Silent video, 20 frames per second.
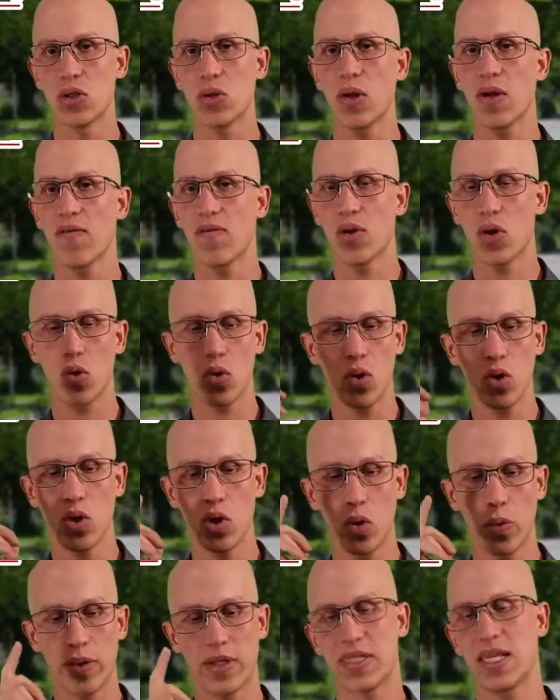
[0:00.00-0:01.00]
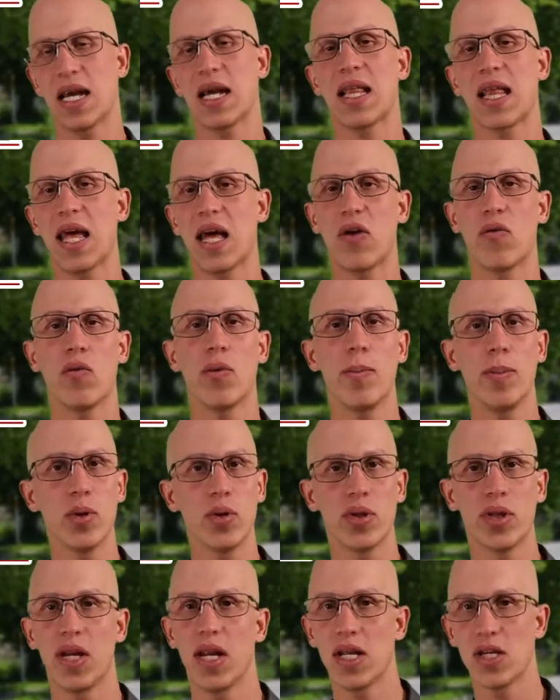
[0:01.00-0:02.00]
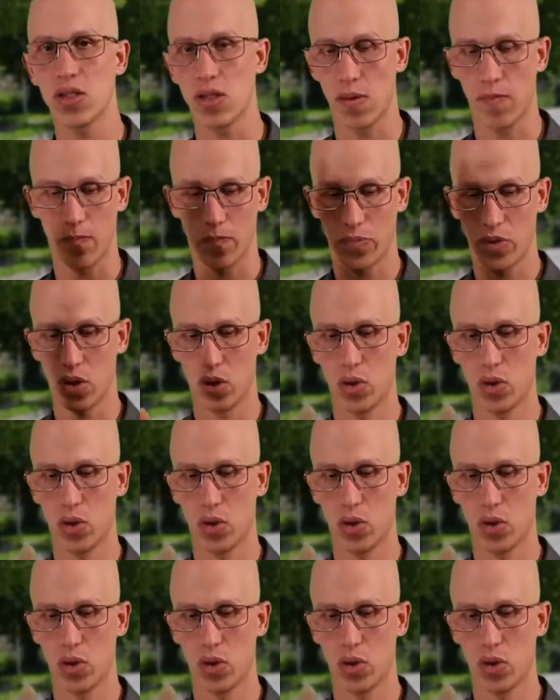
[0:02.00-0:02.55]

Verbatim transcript: So even though you know exactly how to rebuild an engine,